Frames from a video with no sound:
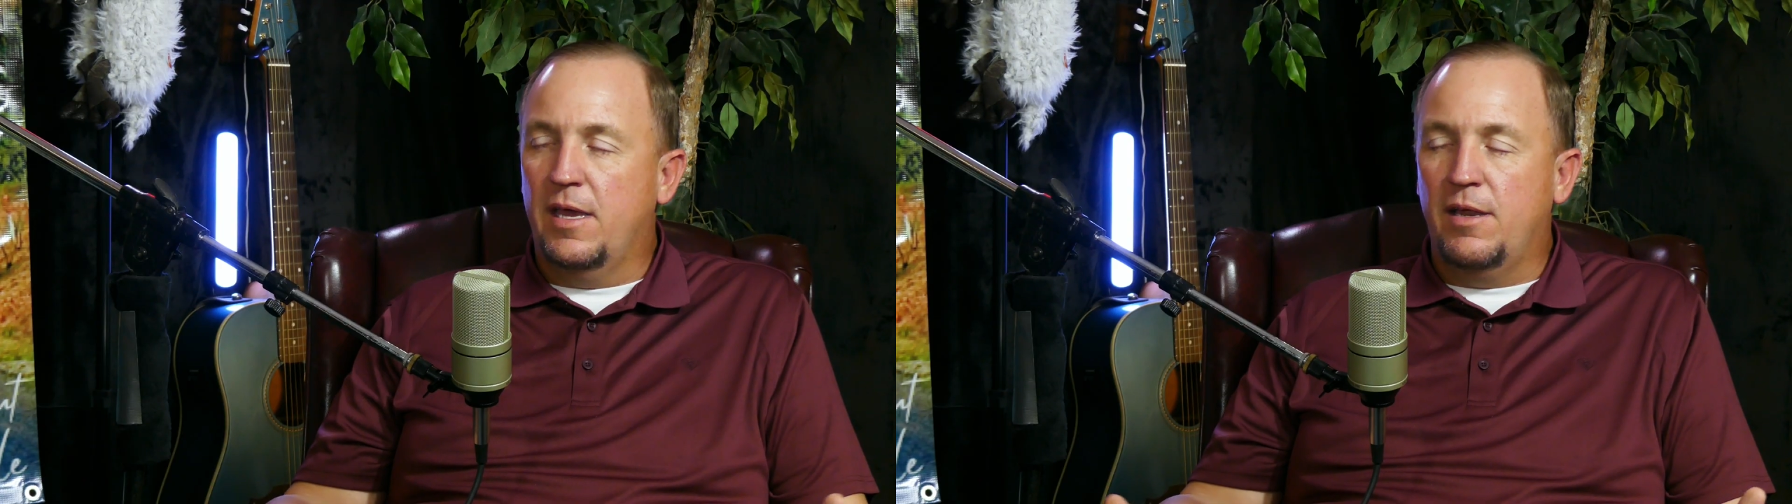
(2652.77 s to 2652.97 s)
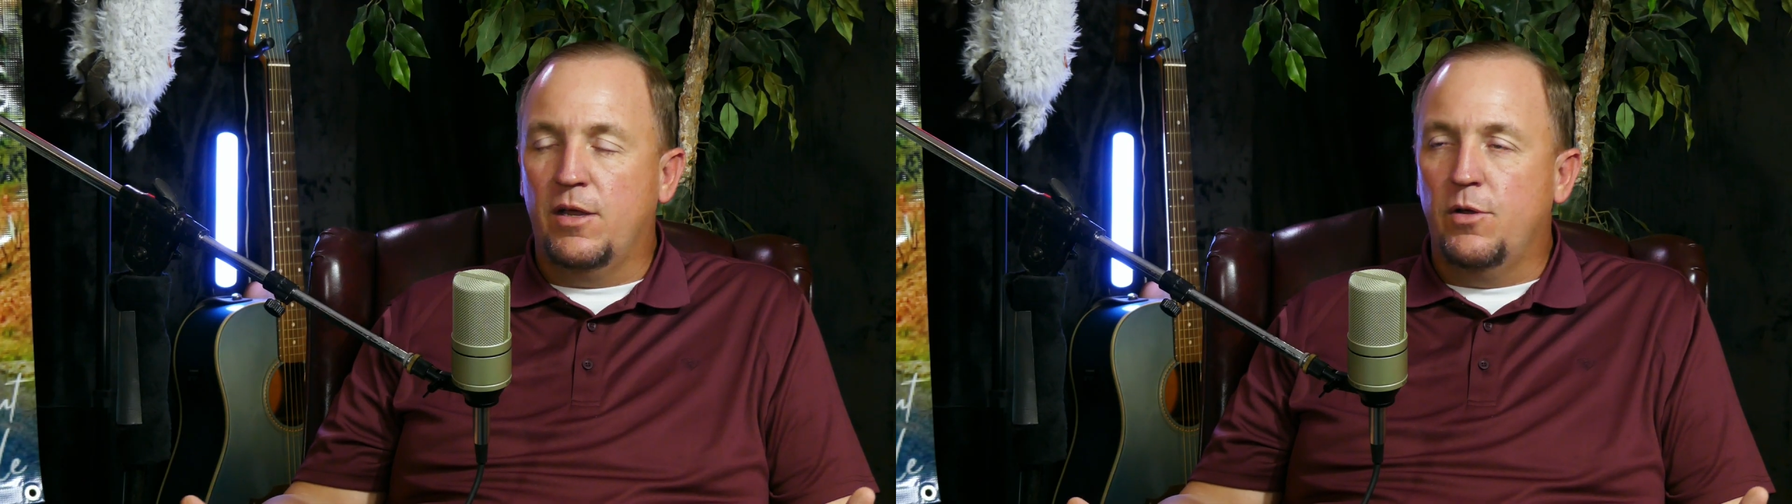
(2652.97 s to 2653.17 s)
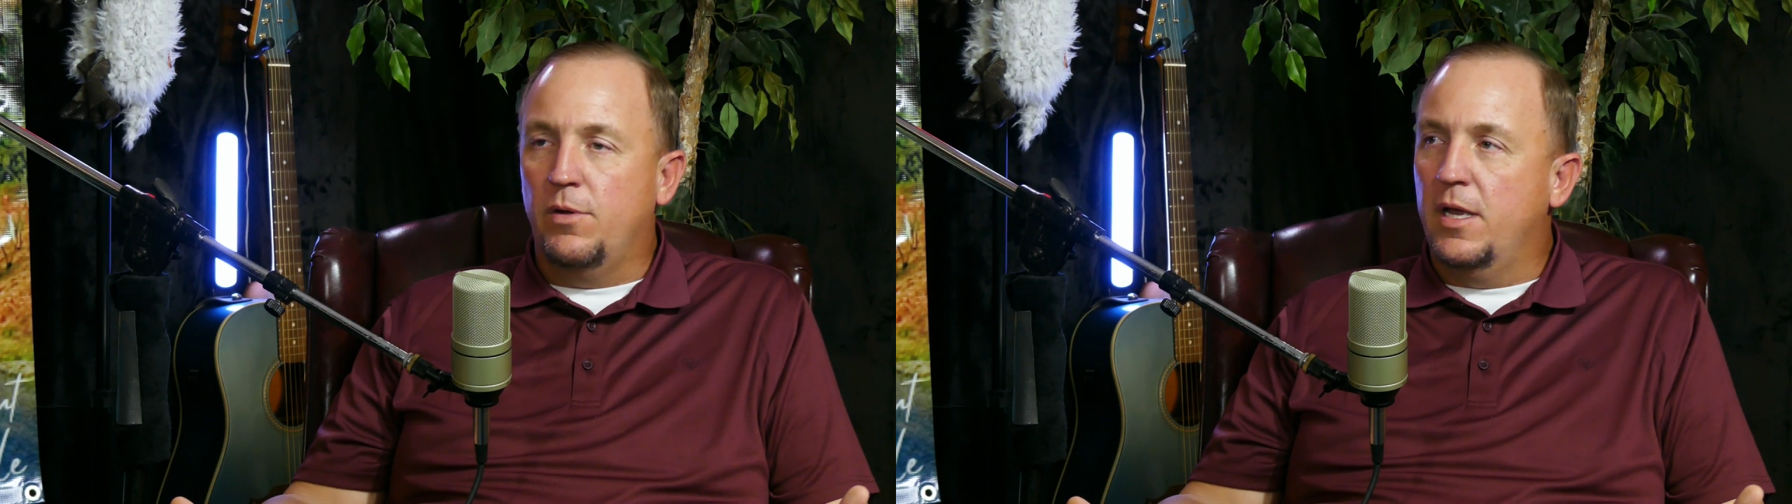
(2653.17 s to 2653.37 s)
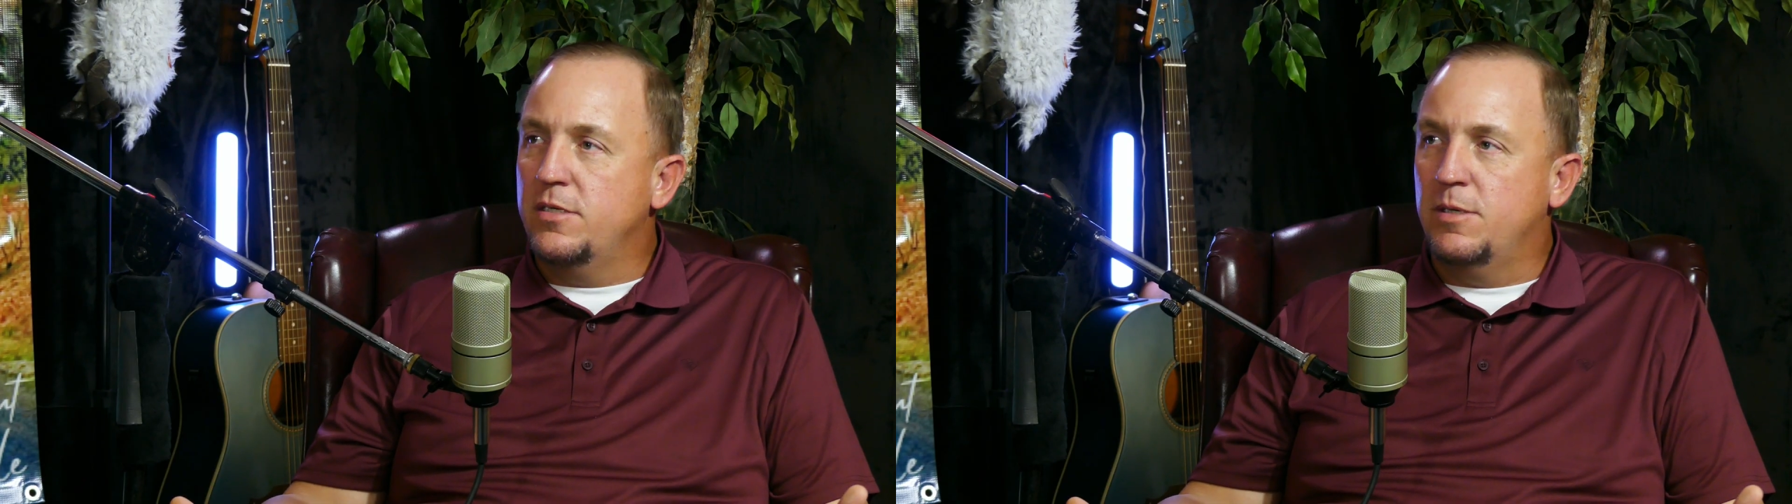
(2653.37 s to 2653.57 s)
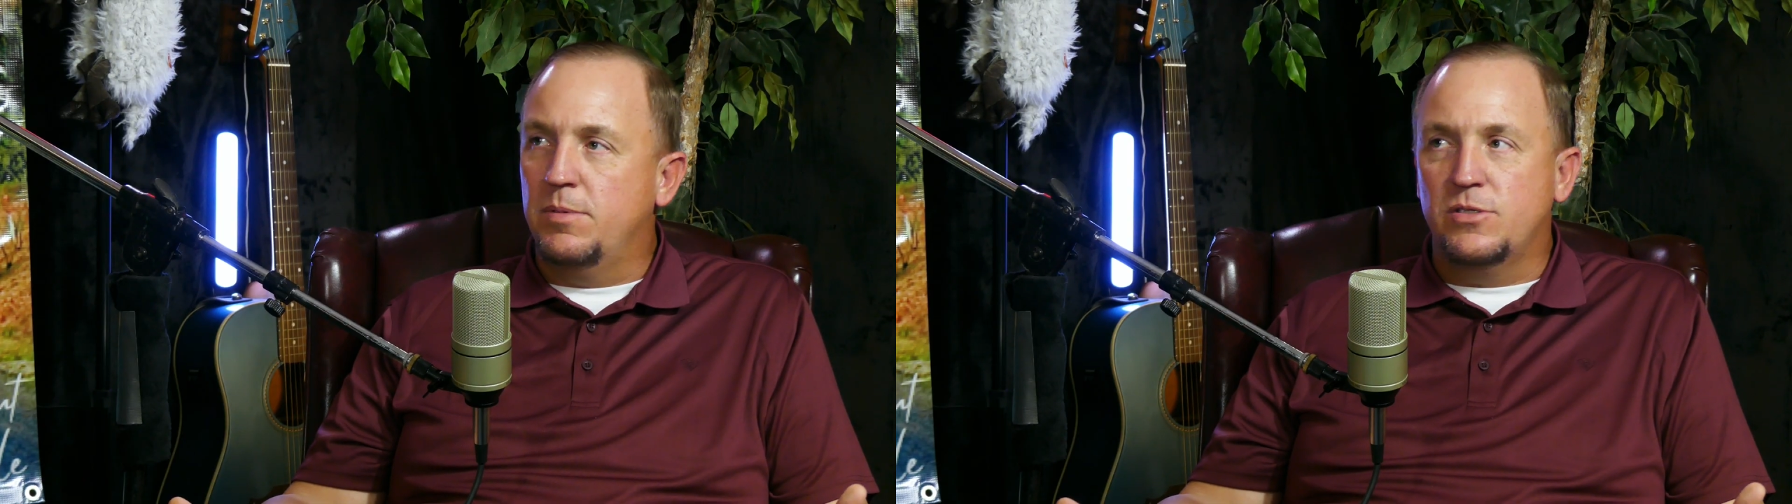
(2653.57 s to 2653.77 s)
in a good
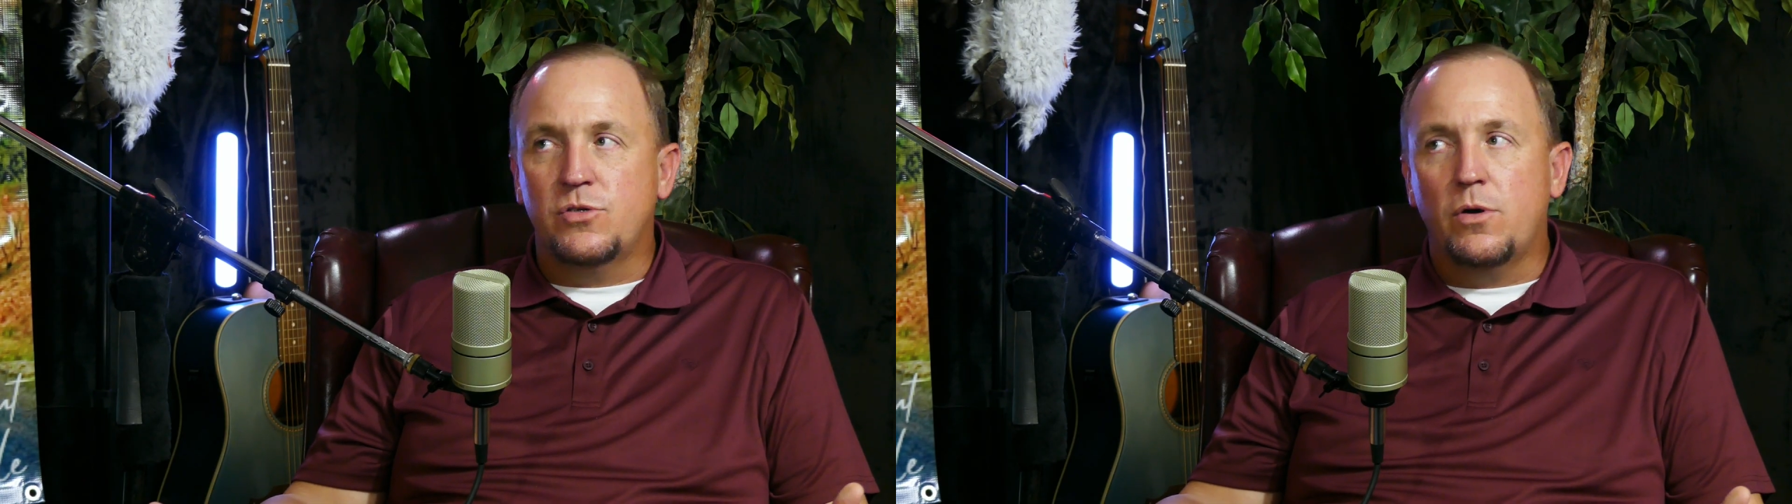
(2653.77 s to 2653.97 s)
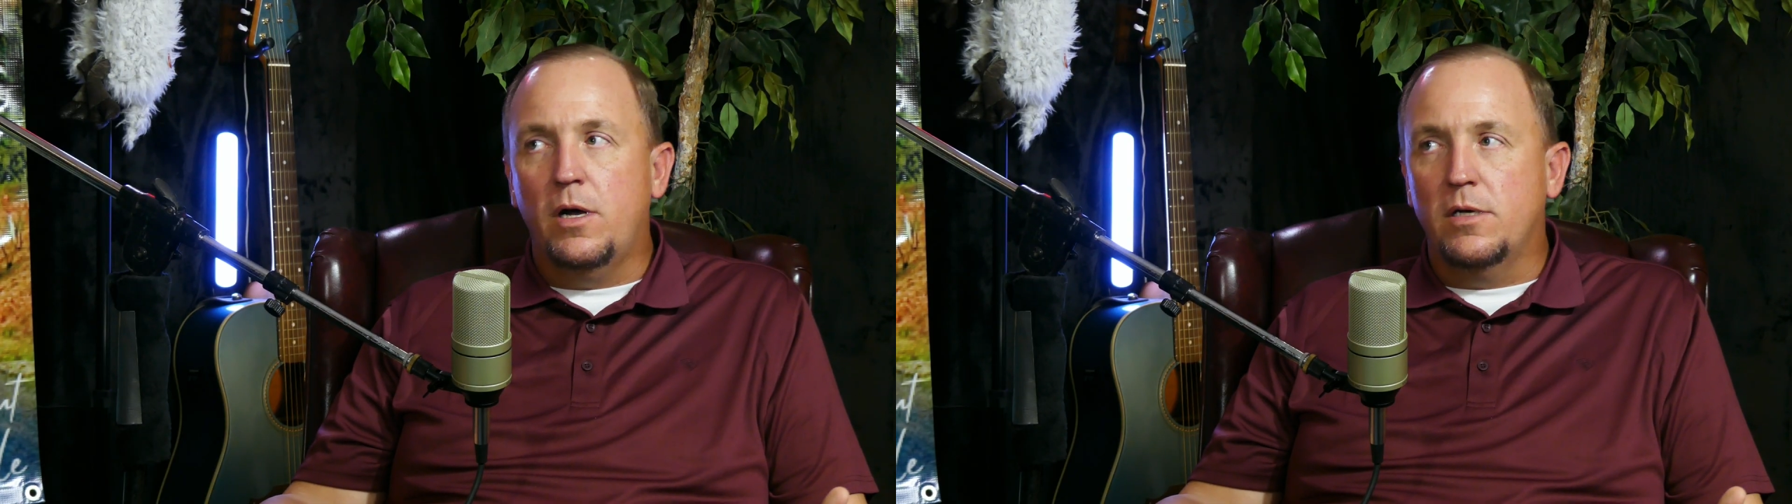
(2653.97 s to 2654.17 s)
relationship is trust.